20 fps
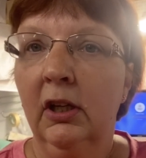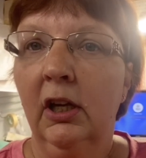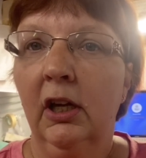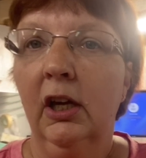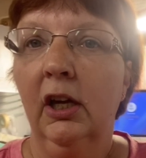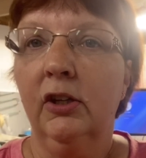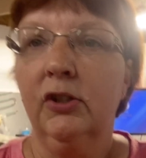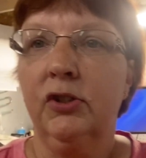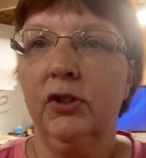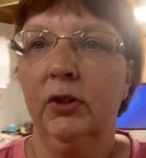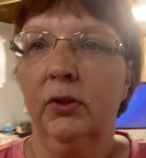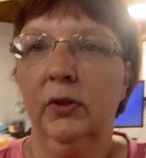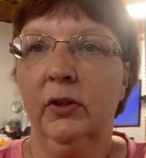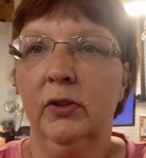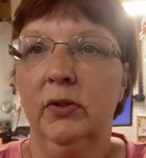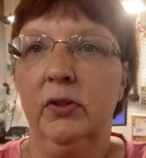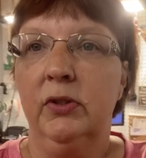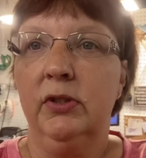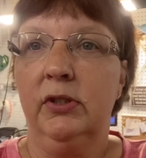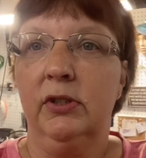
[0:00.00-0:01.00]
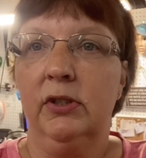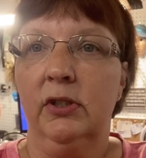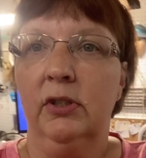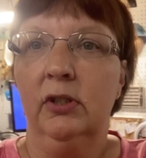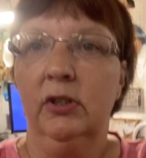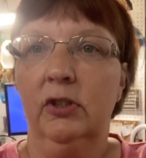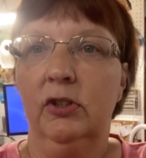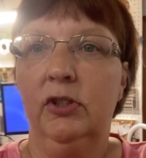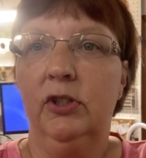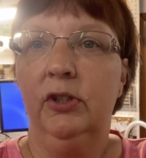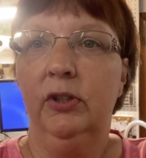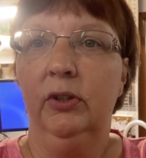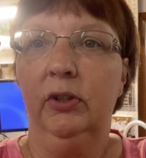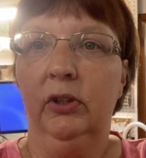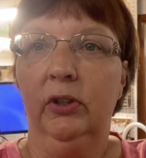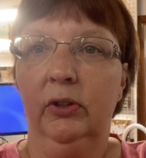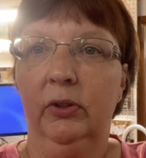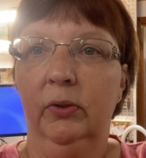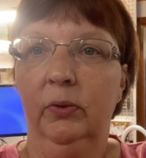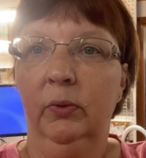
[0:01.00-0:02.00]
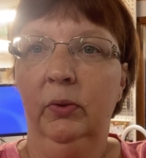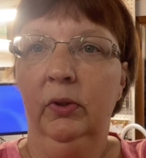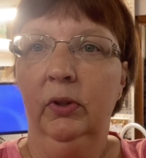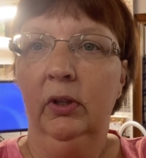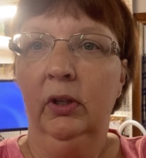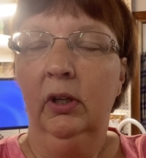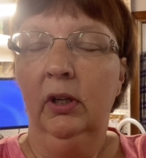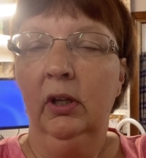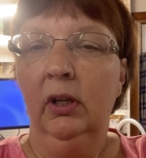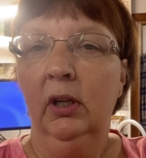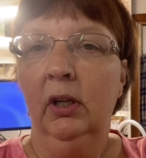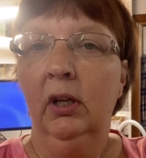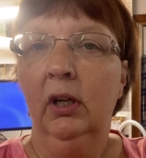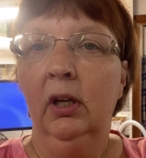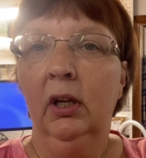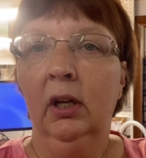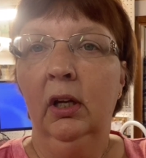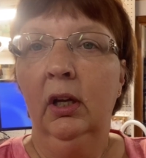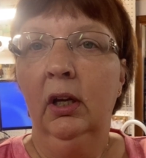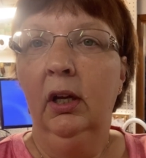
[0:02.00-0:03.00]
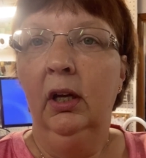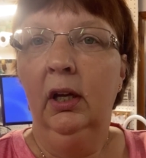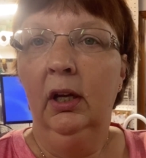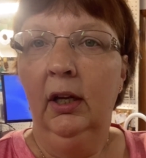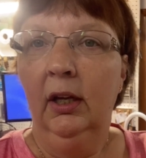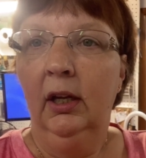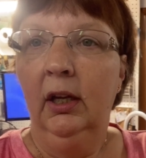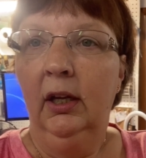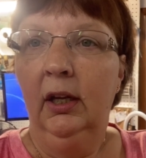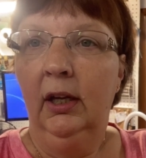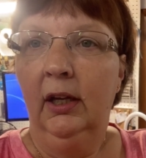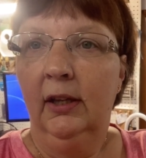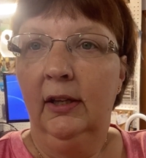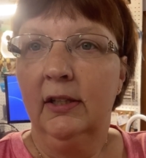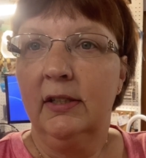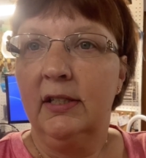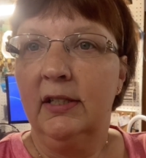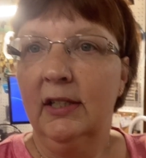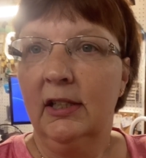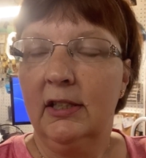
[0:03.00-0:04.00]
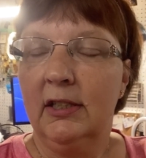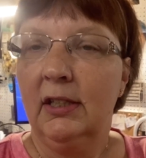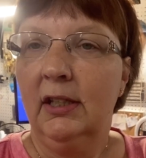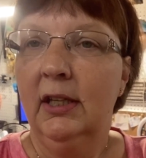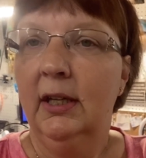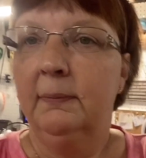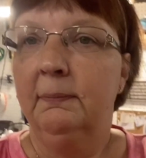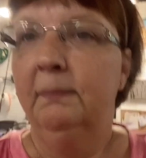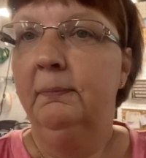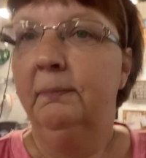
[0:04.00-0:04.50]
I'll show those to you in this next clip.